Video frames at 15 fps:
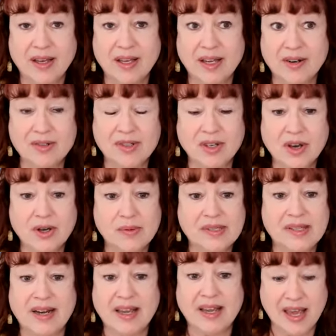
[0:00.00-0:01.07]
Years ago, I
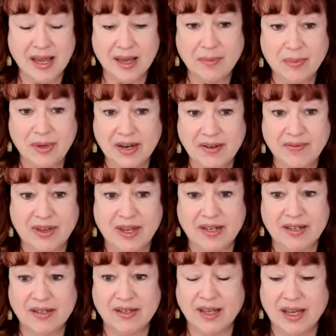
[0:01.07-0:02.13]
was at a camping
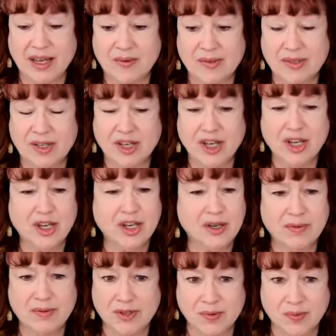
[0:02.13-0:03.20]
event, and it was a
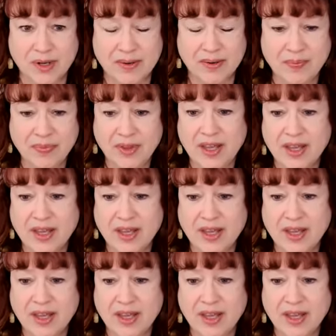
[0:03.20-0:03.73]
huge one.